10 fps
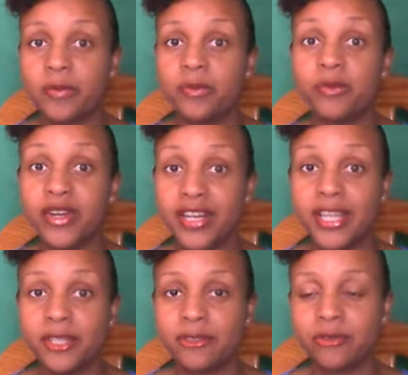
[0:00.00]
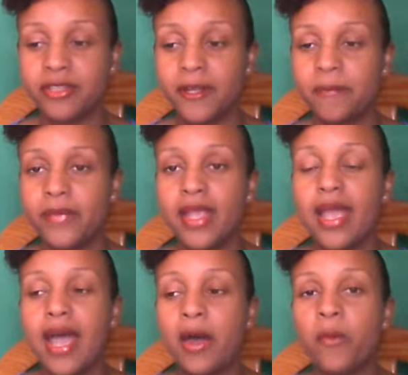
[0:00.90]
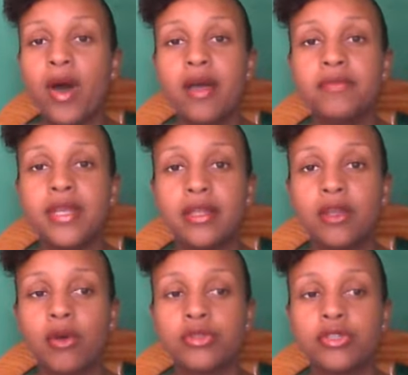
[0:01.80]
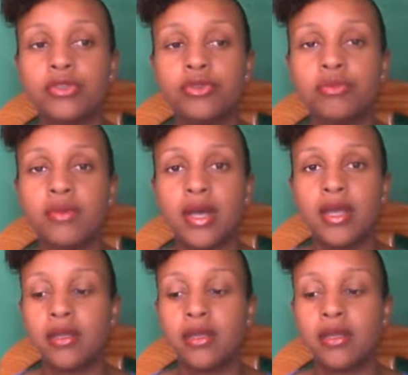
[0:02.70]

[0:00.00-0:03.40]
really and truly. And what I've done now to do